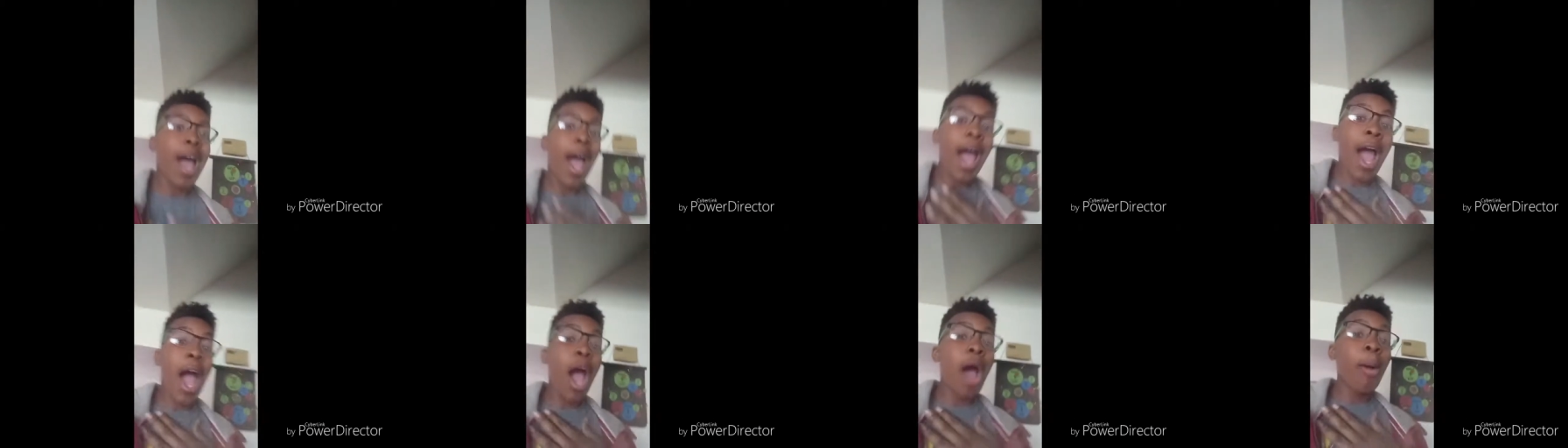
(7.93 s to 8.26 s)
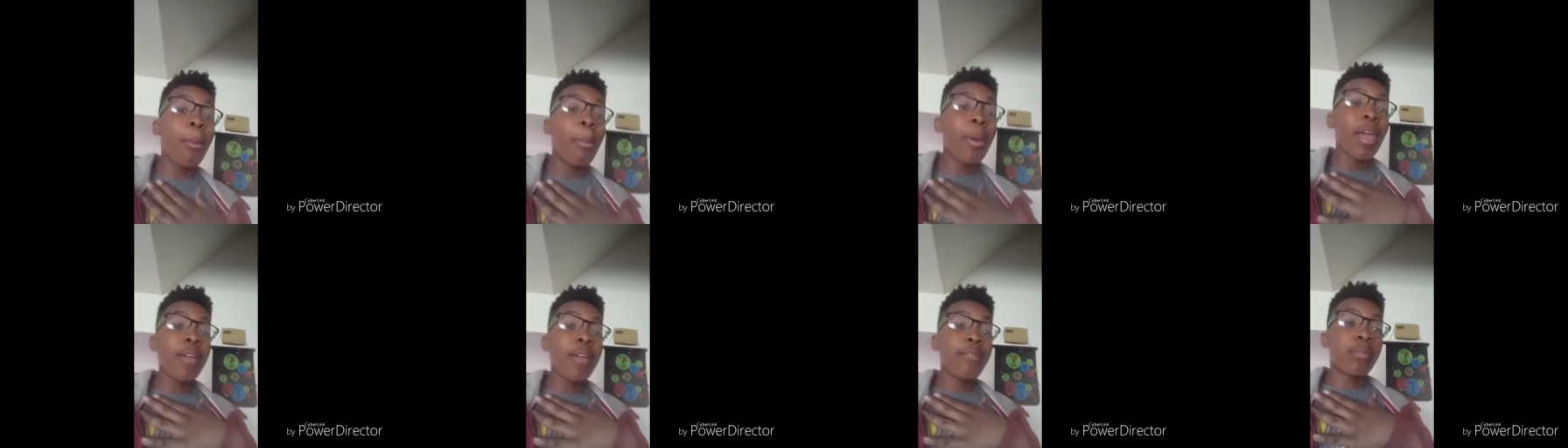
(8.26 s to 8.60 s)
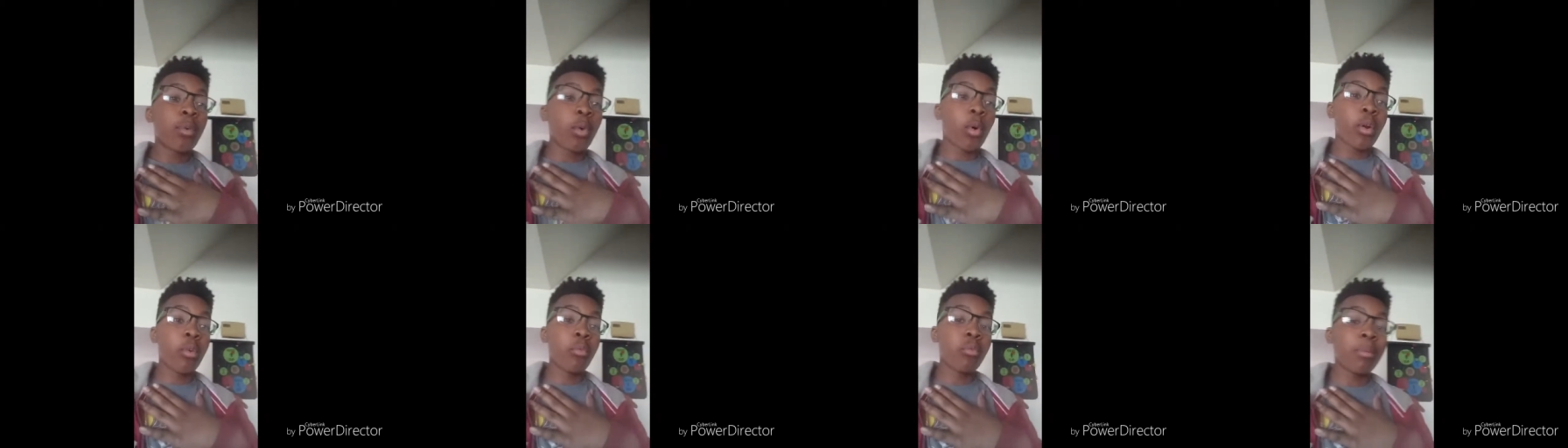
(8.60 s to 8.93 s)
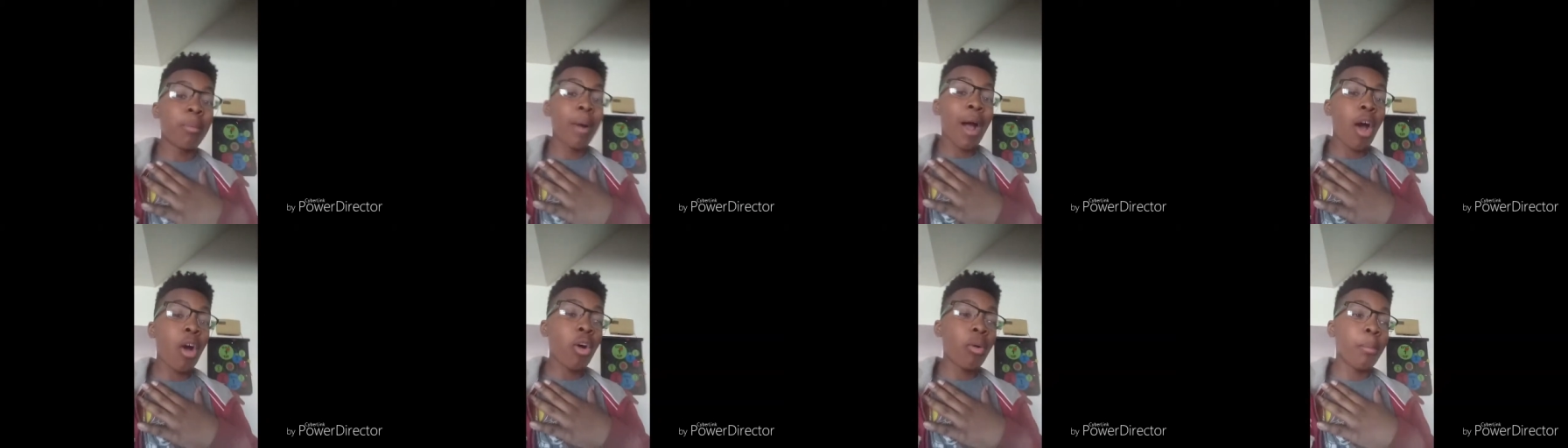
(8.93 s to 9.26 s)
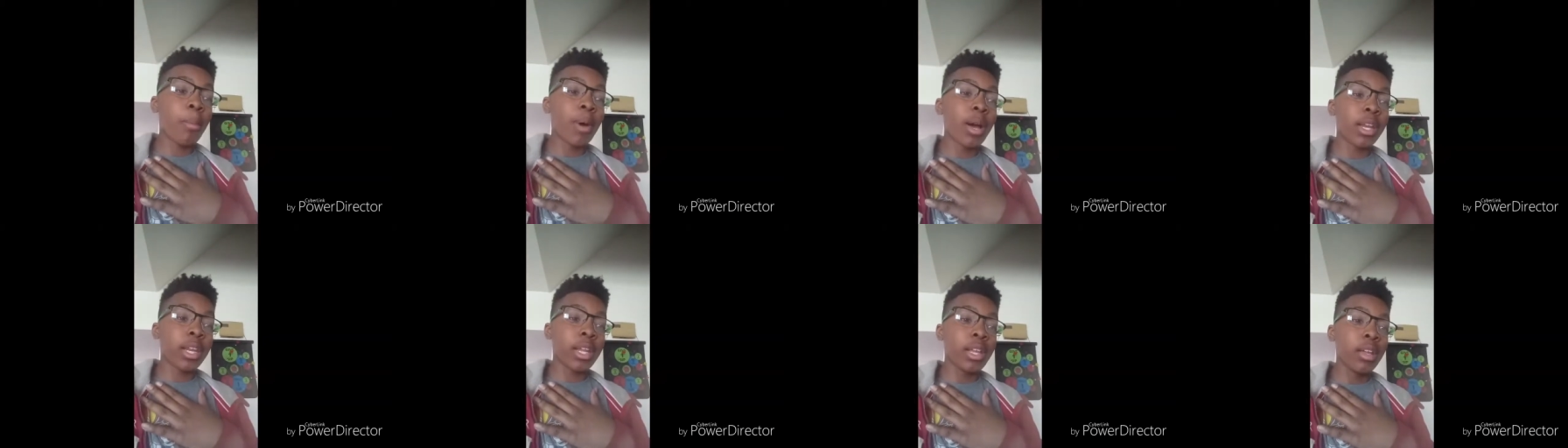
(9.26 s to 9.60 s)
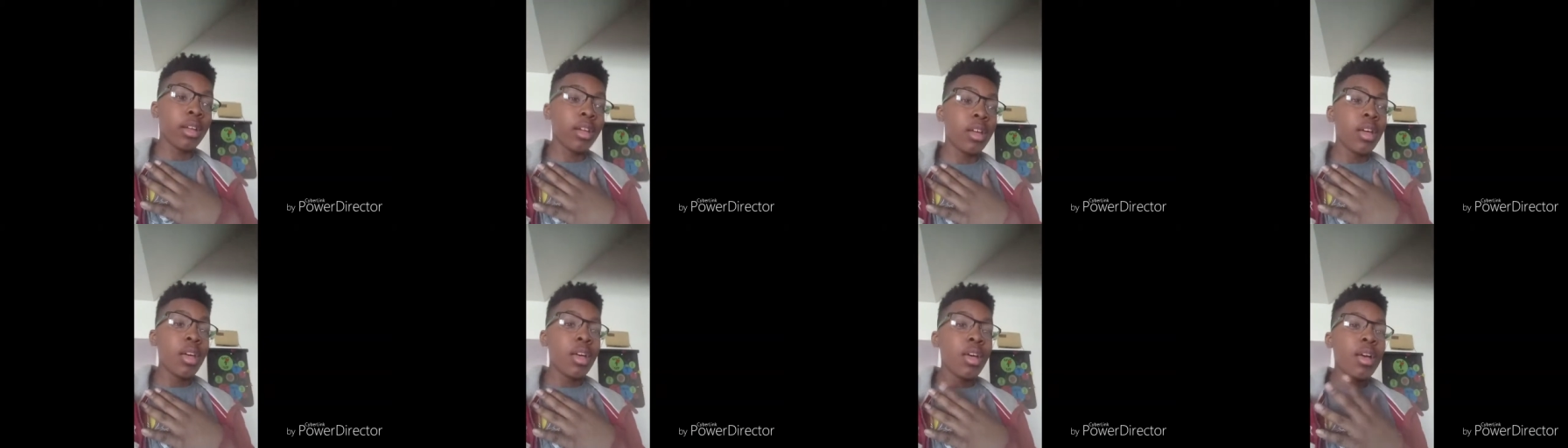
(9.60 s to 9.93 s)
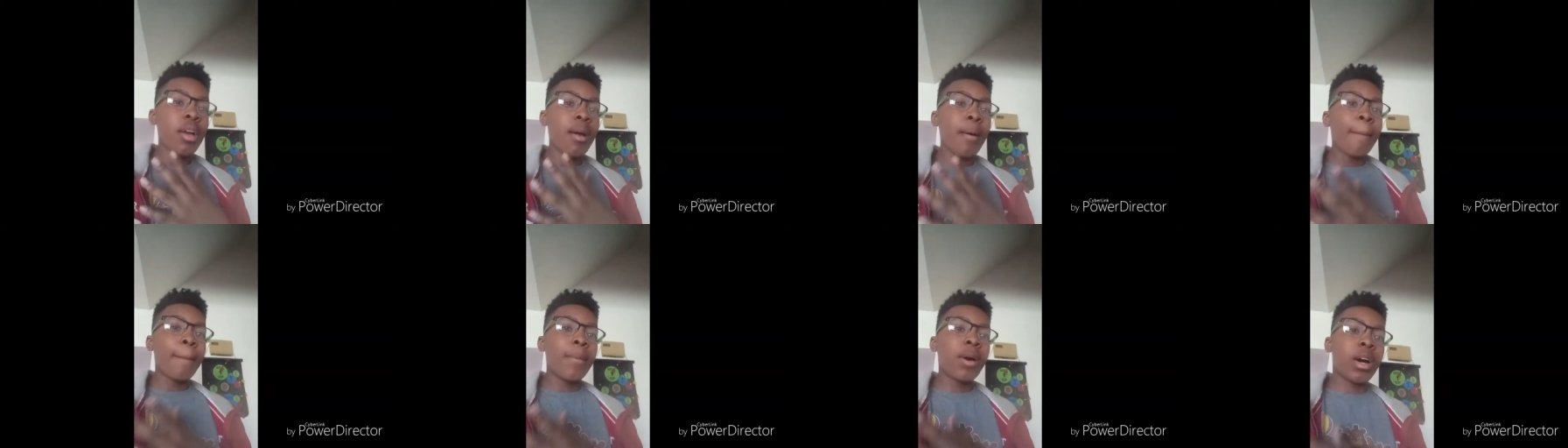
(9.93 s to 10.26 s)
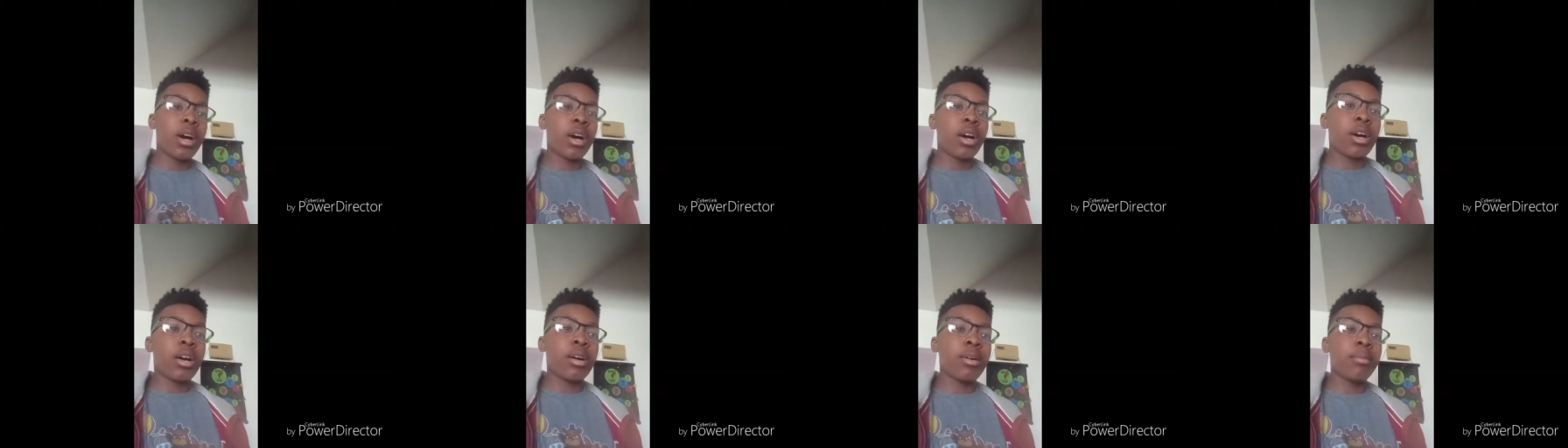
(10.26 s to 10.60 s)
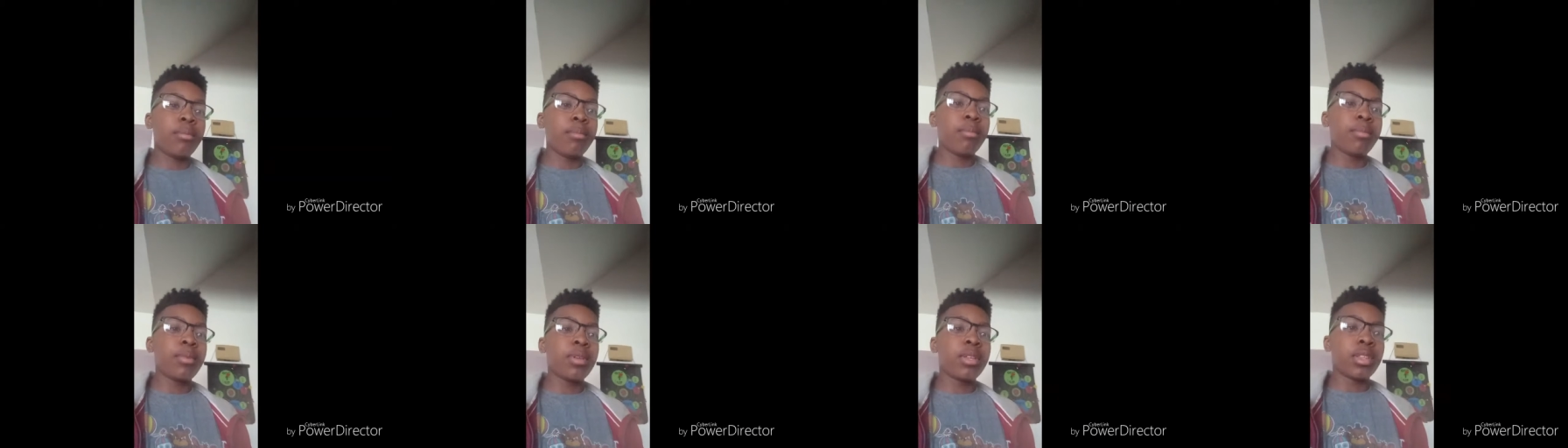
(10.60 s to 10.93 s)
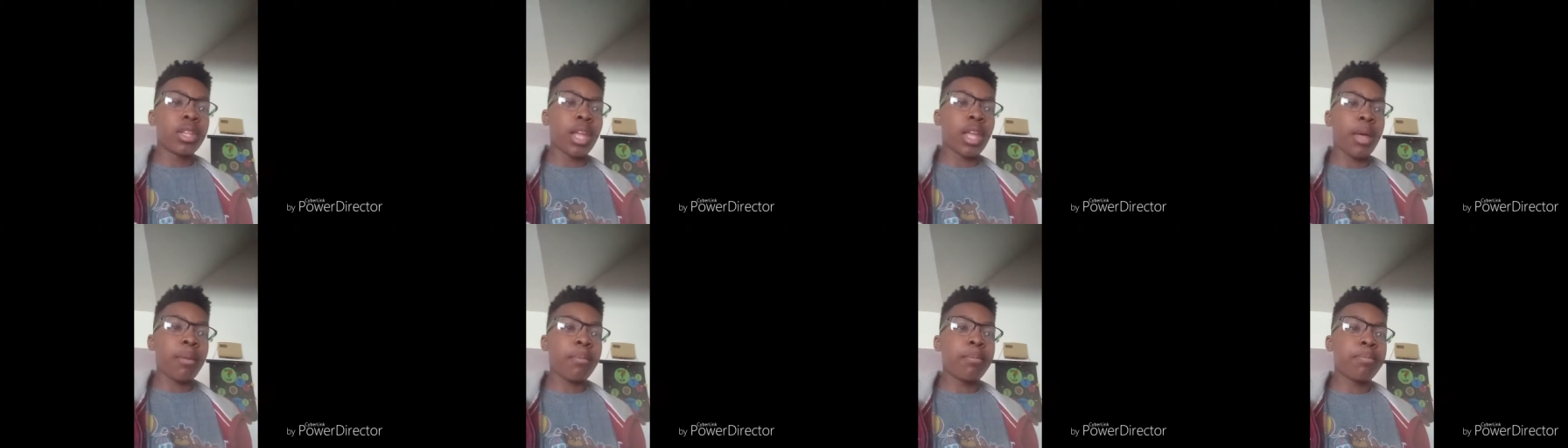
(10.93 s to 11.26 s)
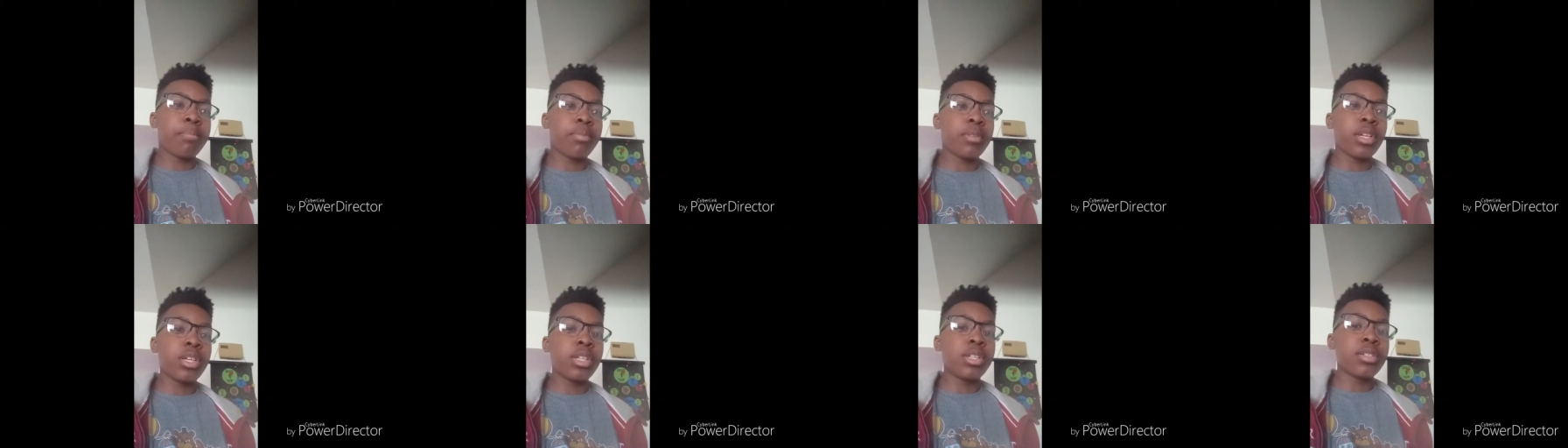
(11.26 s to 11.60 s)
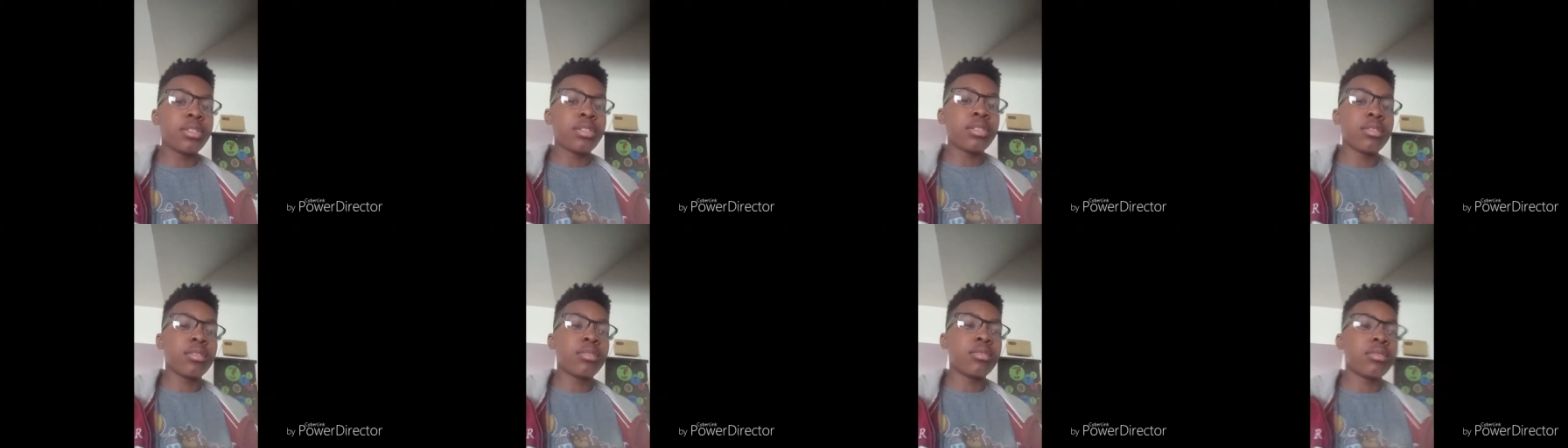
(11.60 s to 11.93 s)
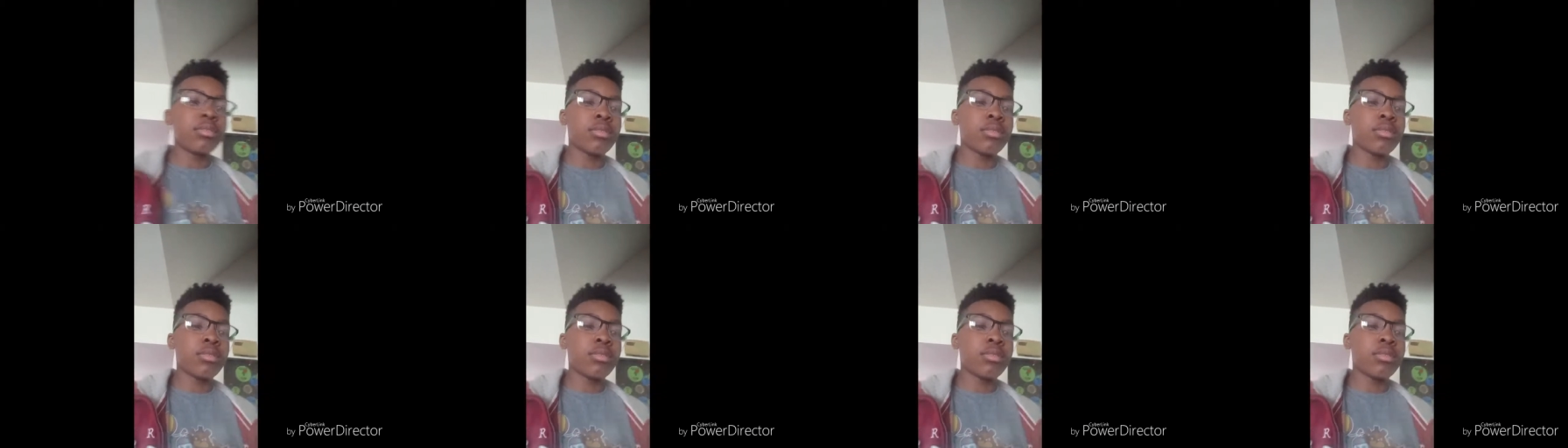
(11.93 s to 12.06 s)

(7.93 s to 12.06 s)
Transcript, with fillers: I- I'll pay for it with my own money, but um, like please.